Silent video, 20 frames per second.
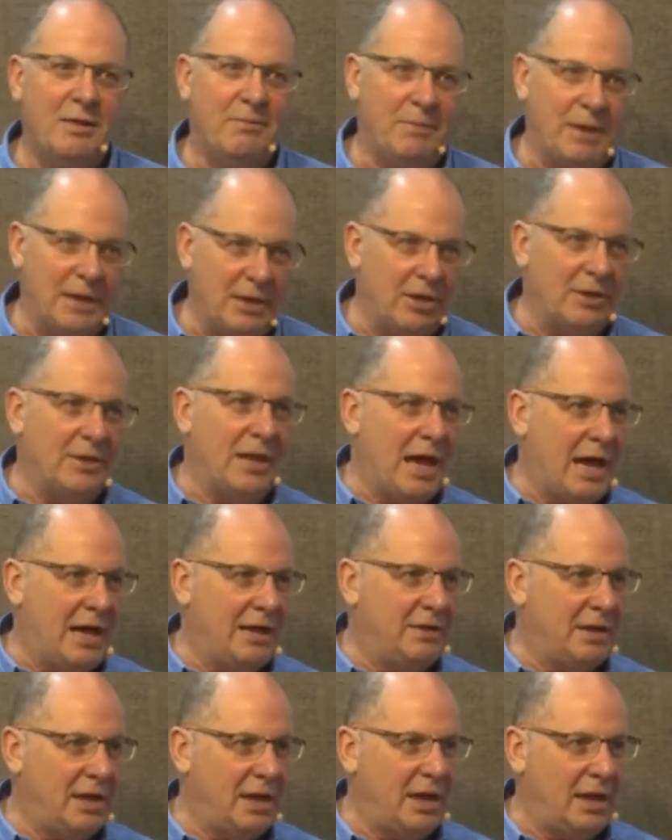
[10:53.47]
But on the
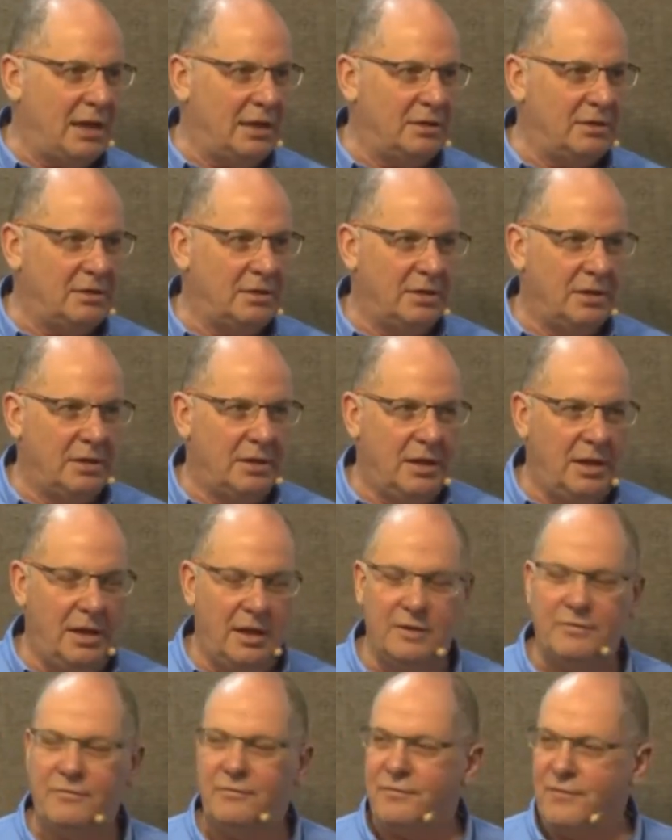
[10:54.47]
other hand,
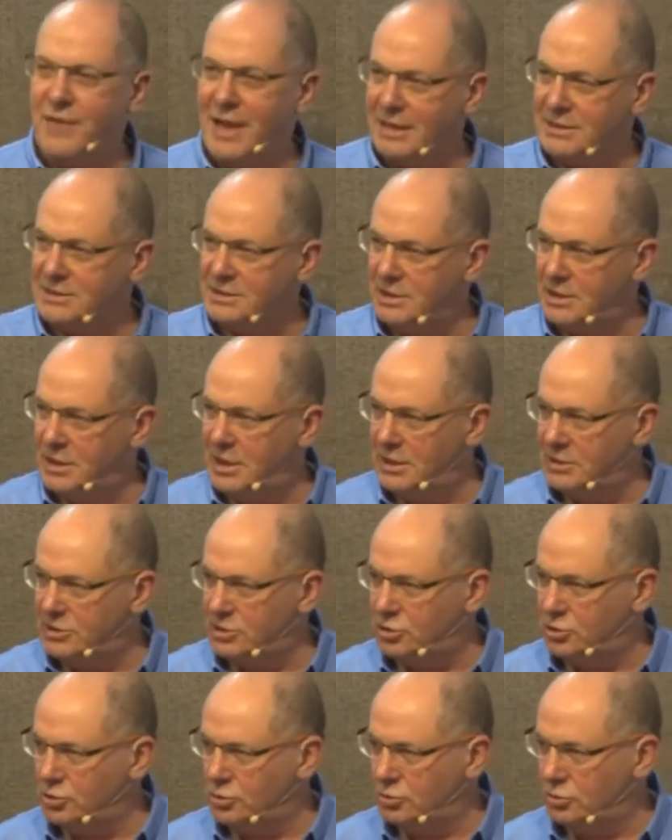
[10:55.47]
it
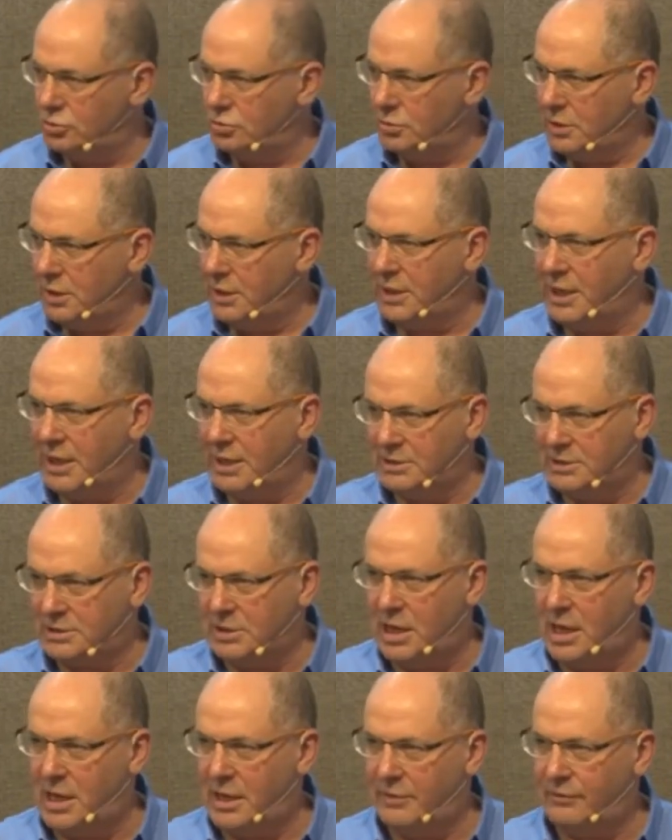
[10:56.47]
vaccinates you against
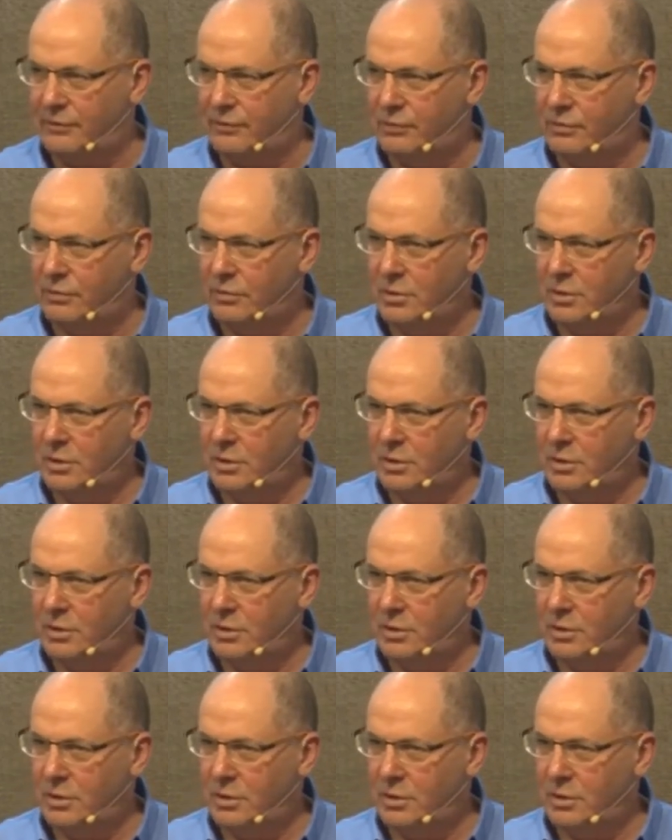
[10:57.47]
life